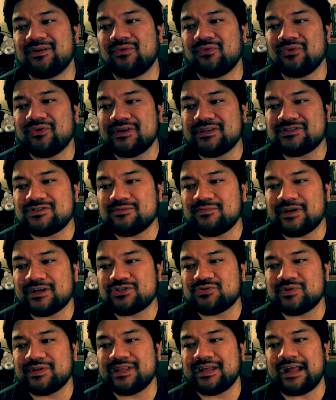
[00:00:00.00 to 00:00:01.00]
don't really do
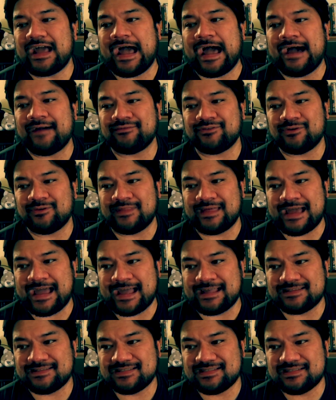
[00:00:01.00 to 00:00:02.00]
much with it after
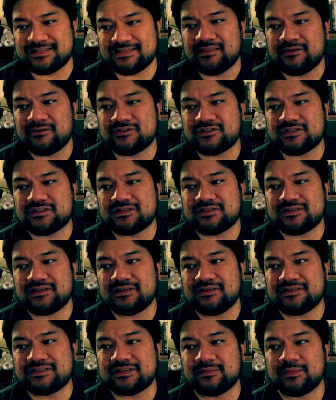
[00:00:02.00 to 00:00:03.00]
that. There's
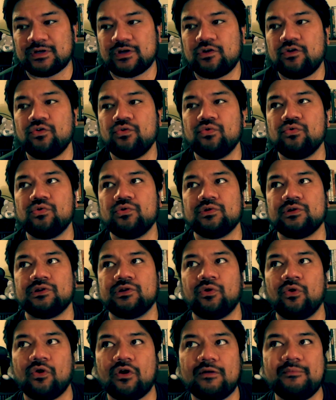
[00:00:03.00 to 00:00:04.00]
some cool
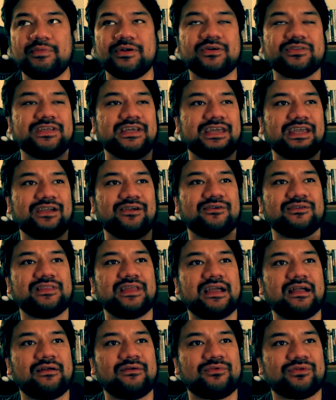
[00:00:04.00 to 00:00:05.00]
lore building here and
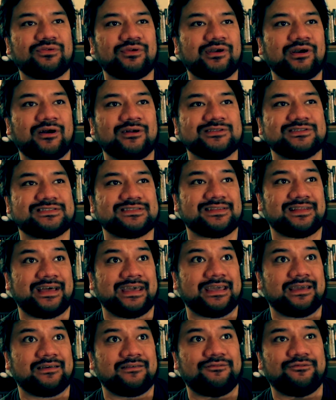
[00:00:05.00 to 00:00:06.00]
there with regards to,
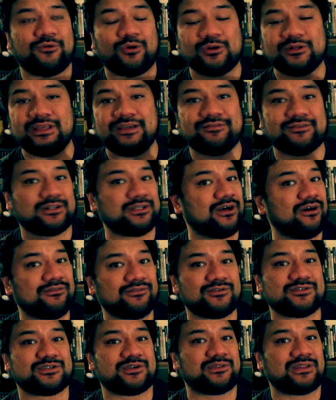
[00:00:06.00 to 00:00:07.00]
like, four-leaf
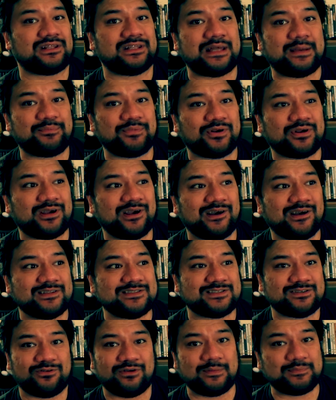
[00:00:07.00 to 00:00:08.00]
clovers or the
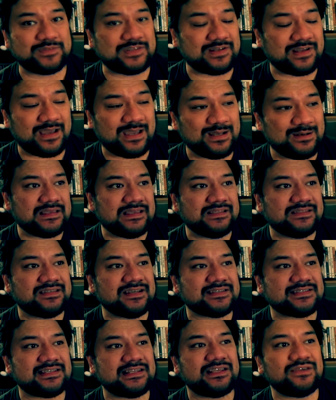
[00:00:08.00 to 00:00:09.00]
Leprechaun's kryptonite. He
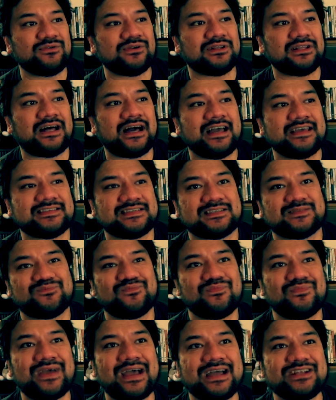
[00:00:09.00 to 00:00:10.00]
doesn't utilize his
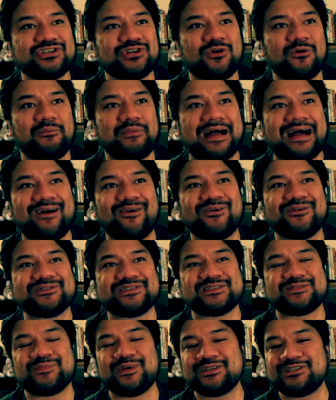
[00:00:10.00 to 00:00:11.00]
magical
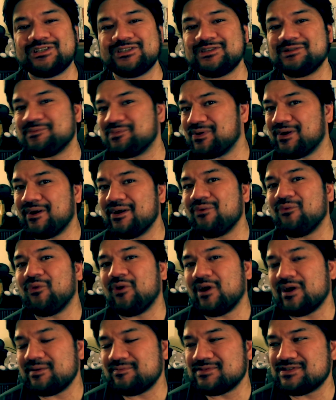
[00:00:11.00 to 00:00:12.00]
powers as much as you'd probably
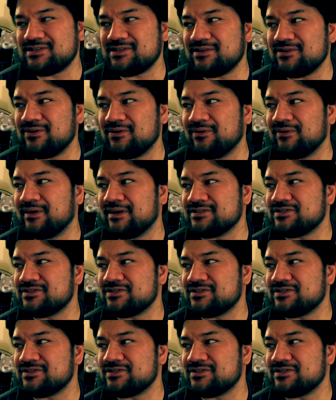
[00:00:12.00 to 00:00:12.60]
want him to.